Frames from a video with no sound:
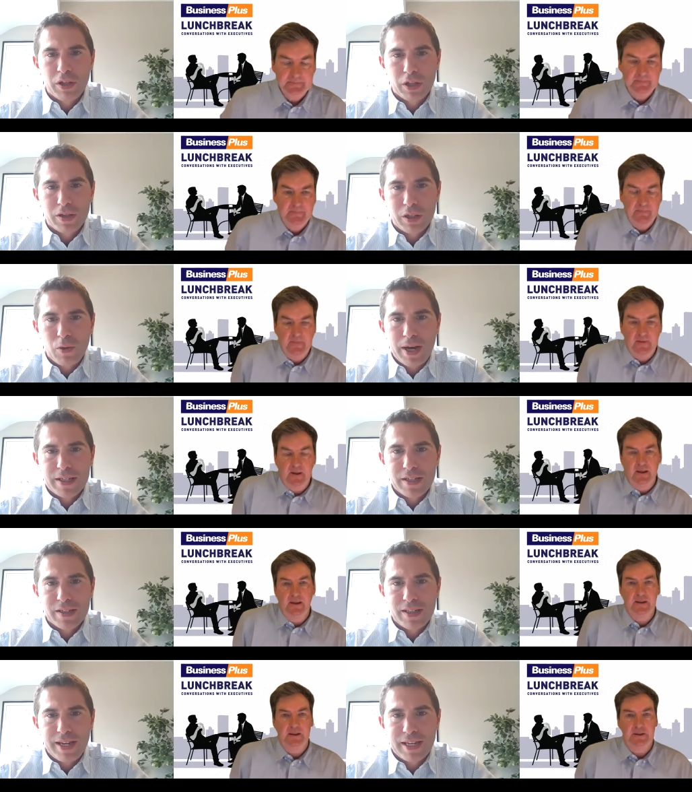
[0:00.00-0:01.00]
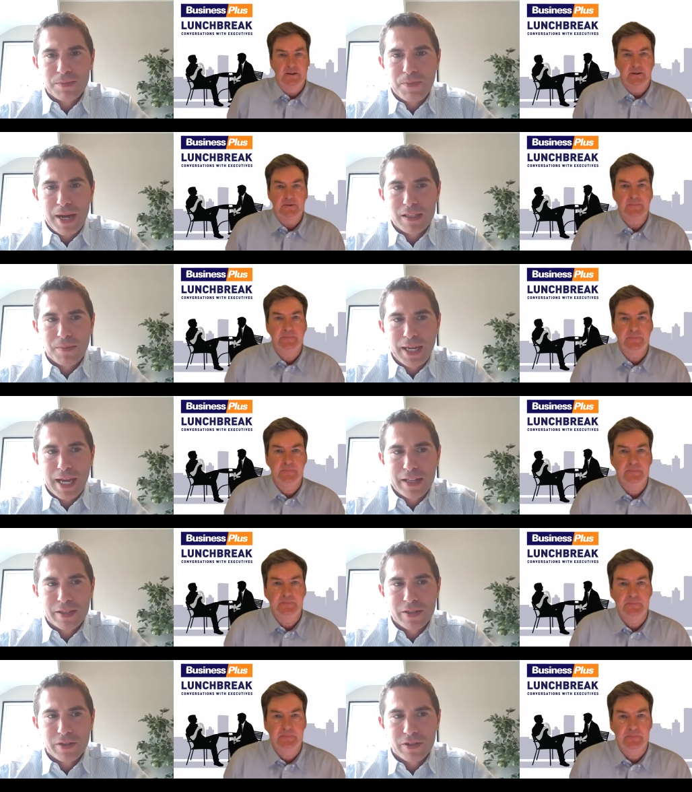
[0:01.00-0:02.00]
Speaker 1: the, the questions they expect to be
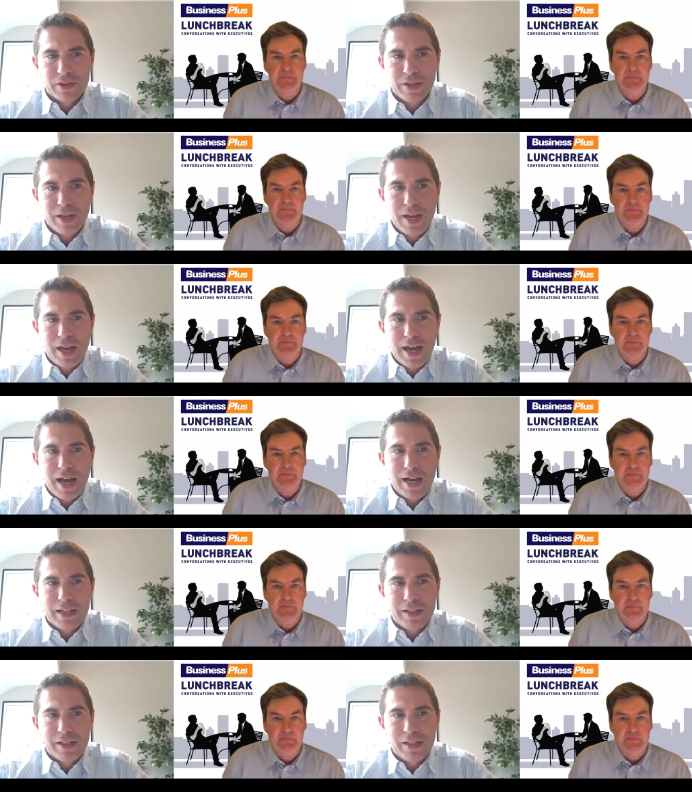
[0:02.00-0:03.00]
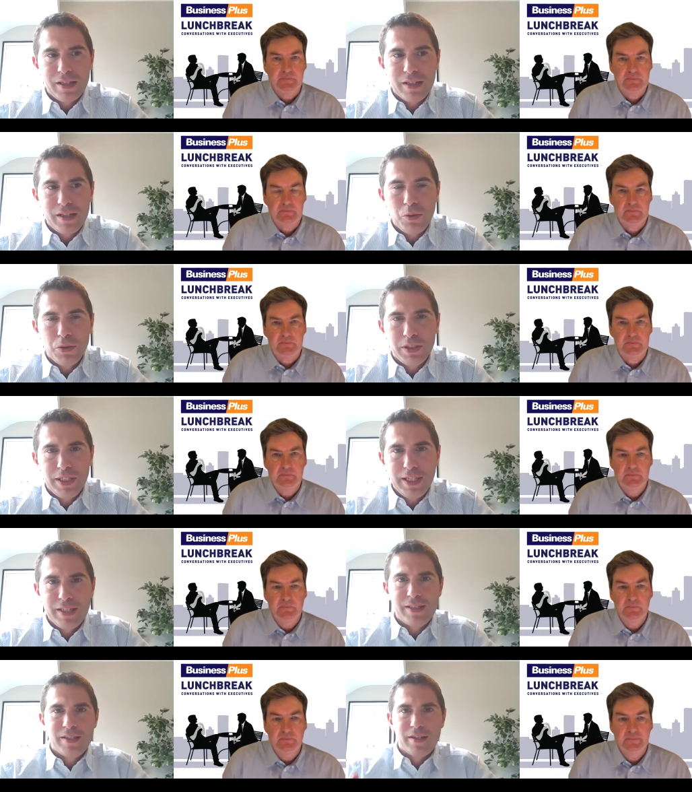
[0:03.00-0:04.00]
answered. And you will
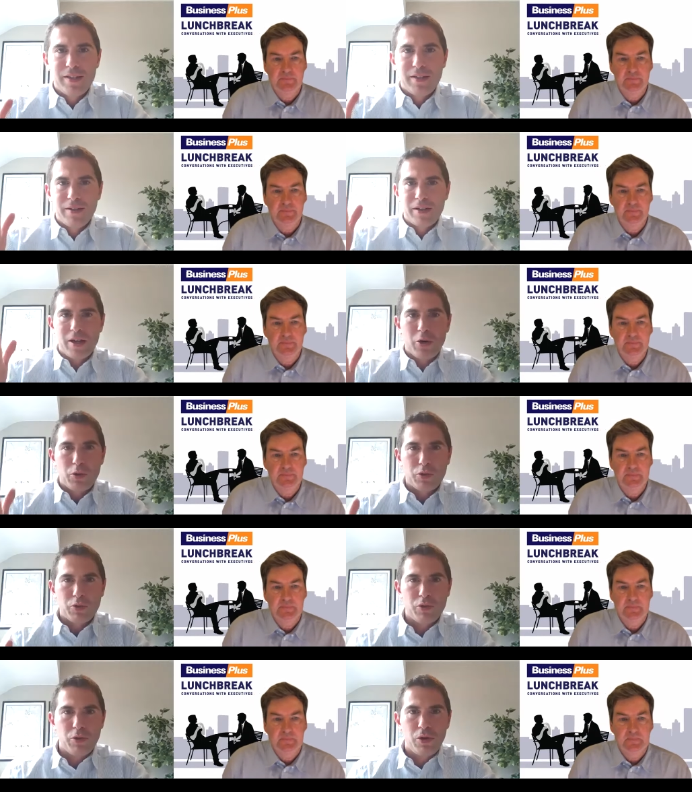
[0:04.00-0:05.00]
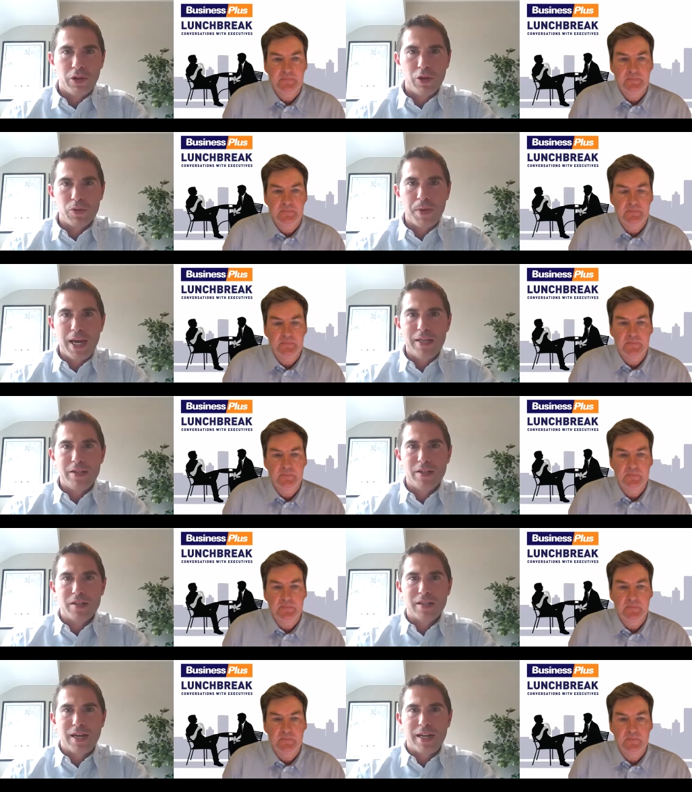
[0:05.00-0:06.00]
need to go through all those
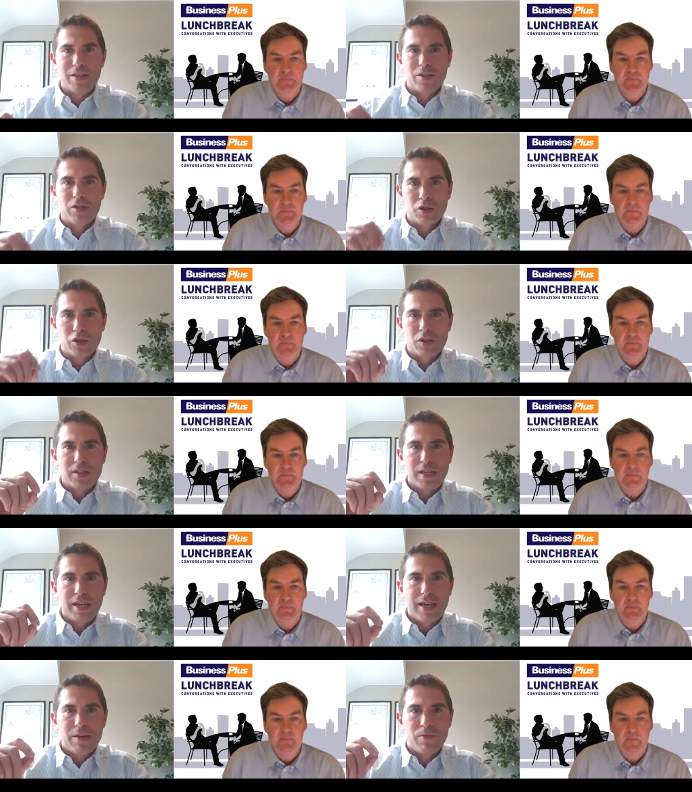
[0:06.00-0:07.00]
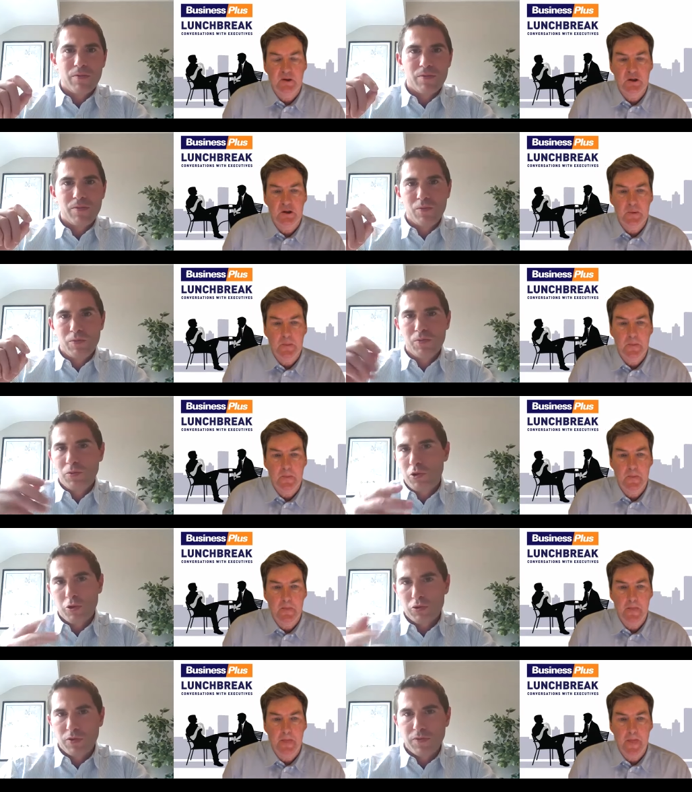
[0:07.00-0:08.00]
pages and just say,
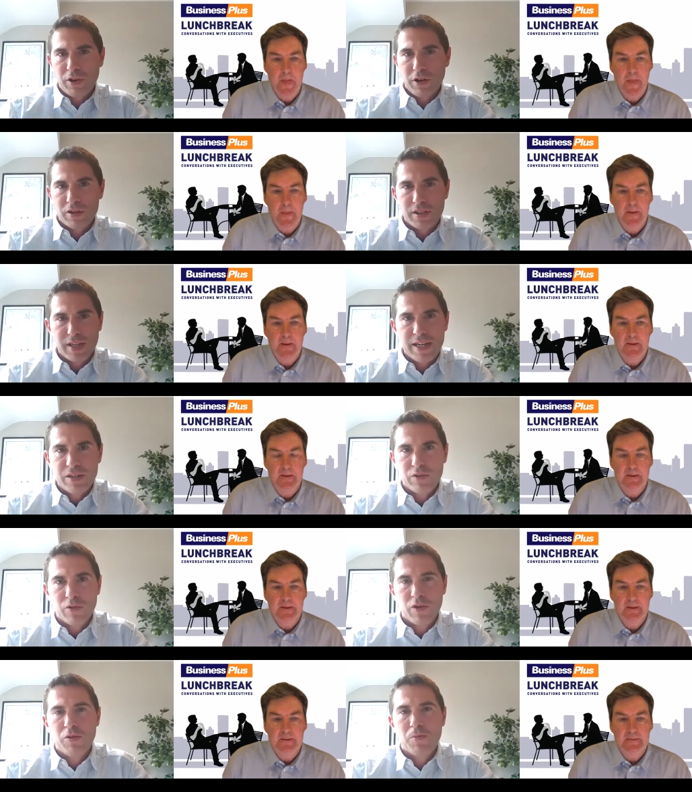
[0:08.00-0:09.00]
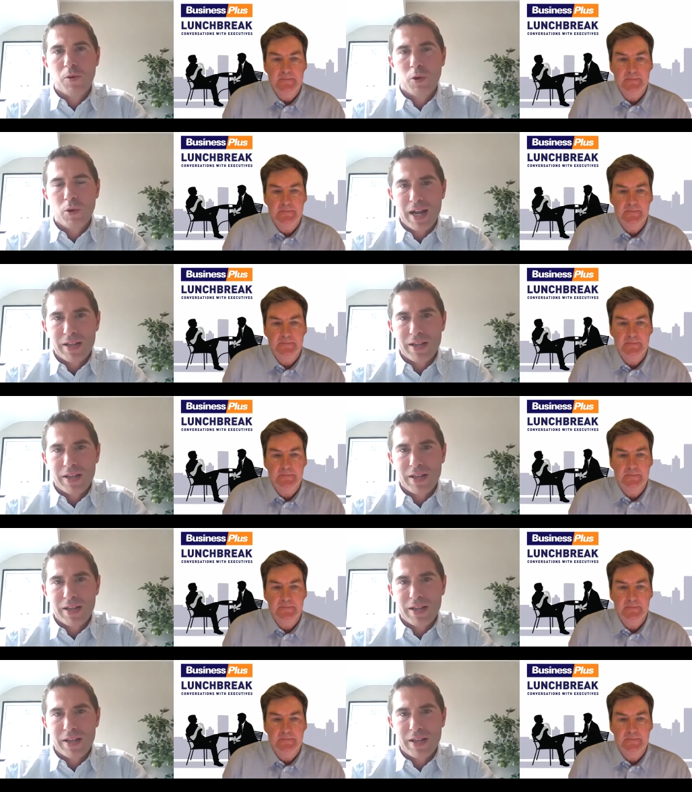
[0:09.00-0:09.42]
cross refer to the data room or